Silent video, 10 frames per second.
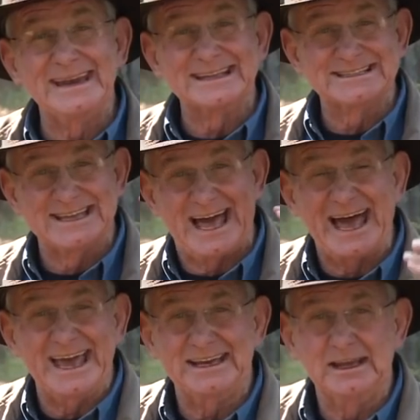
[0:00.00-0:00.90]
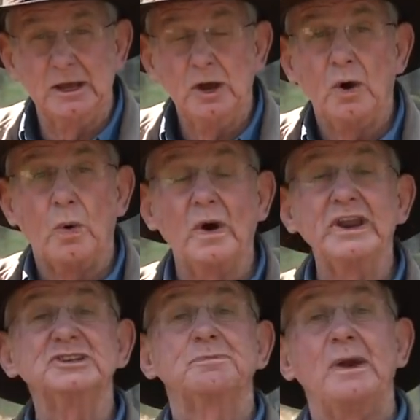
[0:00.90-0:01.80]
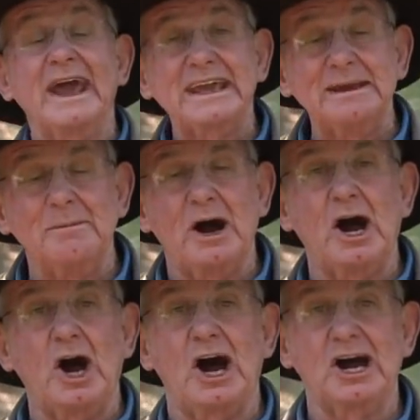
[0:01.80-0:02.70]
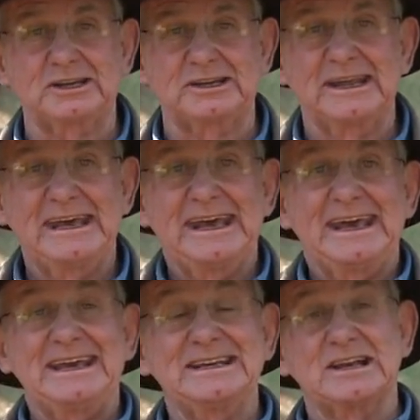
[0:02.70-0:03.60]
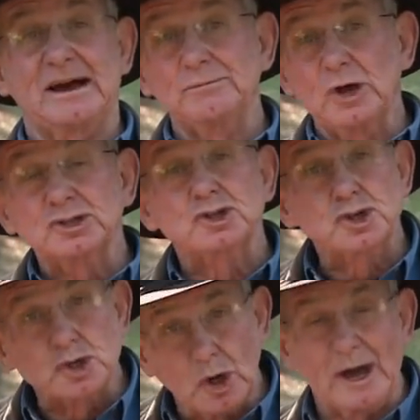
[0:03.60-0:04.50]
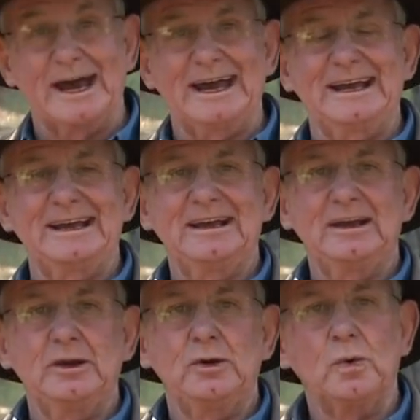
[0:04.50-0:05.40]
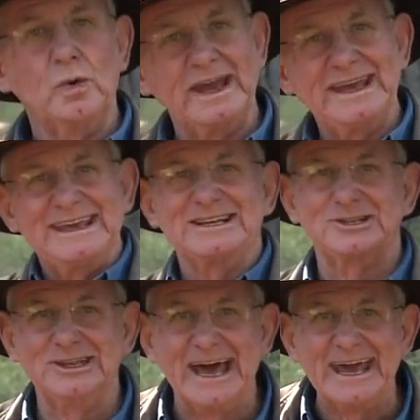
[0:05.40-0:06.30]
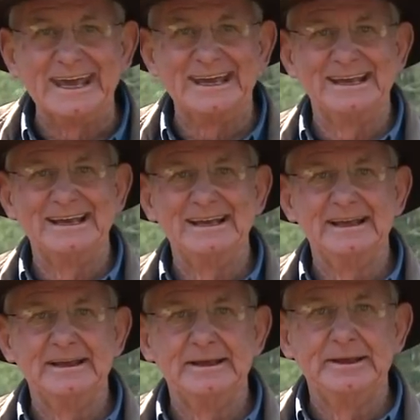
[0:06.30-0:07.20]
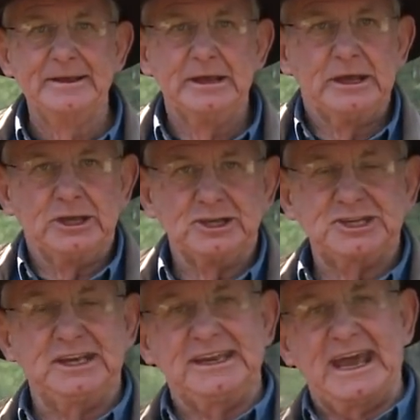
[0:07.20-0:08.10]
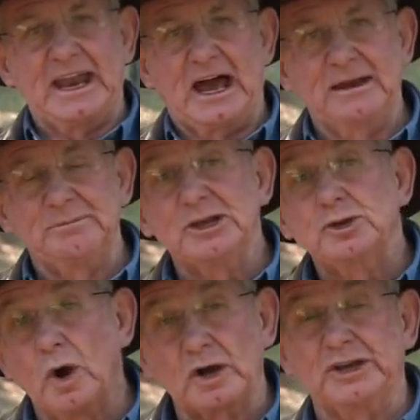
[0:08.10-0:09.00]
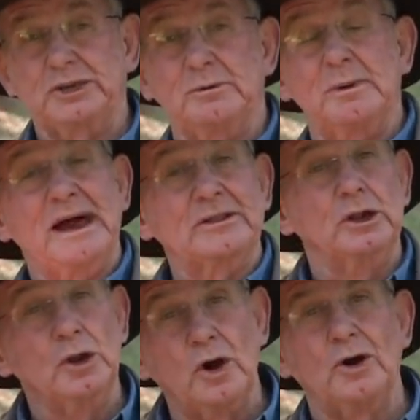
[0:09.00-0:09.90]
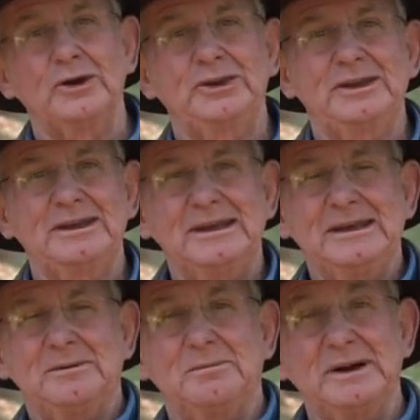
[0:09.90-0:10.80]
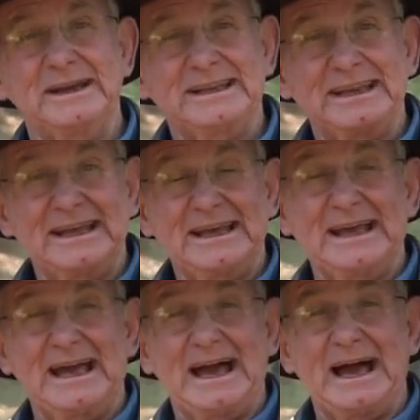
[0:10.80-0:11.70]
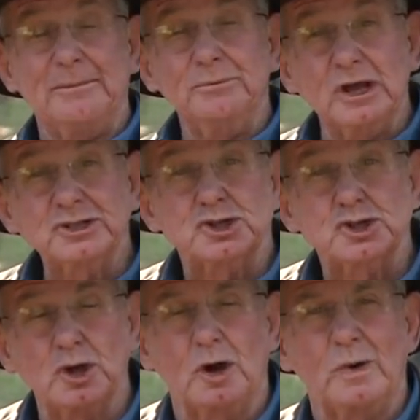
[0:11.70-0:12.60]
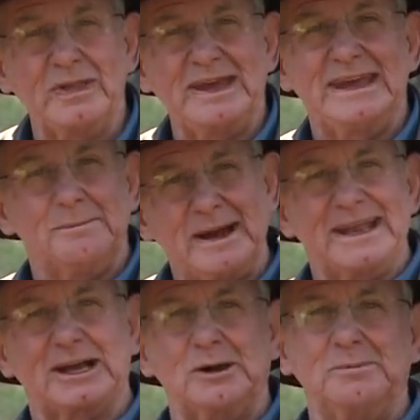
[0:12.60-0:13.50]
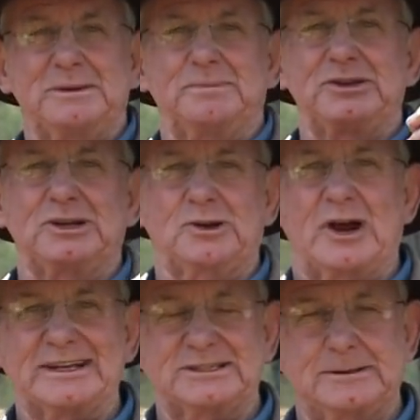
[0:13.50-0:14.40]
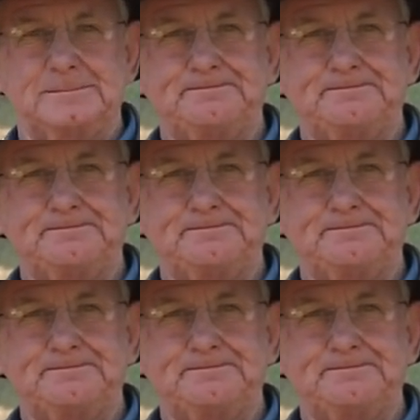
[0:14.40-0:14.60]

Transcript: has died. What is breaking my heart is I'm not sure where he is today. You see, Dad, I'd been talking to him about the Lord, but I'm not sure whether he made a commitment to Christ.